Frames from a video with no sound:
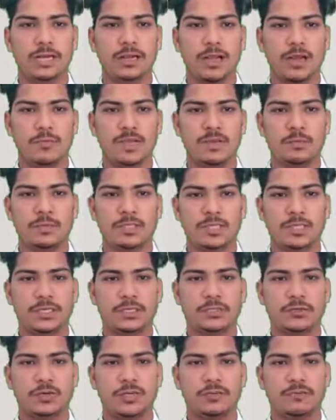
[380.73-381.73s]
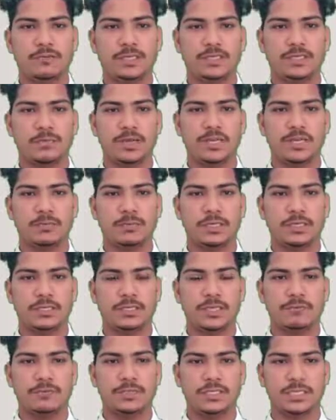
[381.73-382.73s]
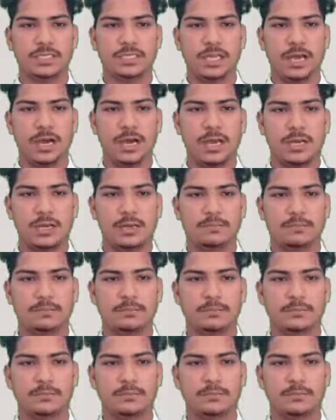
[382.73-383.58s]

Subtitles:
are come in present solid waste management services are: